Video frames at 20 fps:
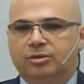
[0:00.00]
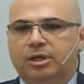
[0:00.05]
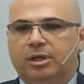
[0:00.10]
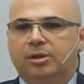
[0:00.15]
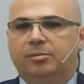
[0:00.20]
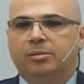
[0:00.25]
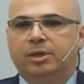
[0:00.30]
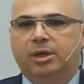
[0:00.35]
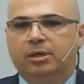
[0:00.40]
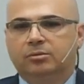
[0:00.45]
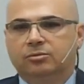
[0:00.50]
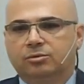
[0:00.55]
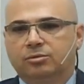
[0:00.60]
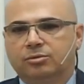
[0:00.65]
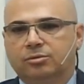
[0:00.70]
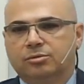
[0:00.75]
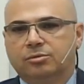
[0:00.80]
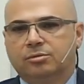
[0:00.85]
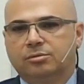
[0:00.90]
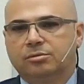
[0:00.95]
The one
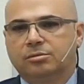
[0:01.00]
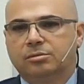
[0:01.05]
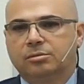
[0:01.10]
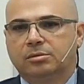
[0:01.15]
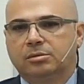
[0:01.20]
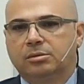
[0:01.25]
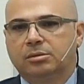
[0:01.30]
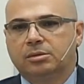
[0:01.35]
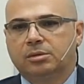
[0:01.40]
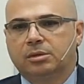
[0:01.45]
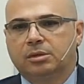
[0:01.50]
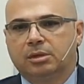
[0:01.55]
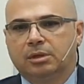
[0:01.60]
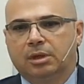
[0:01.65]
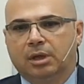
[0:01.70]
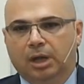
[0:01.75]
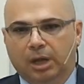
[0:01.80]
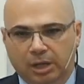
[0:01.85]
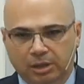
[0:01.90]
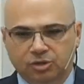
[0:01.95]
cup holder
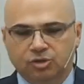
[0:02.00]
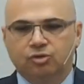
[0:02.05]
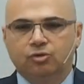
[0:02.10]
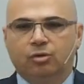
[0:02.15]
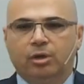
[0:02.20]
is the one,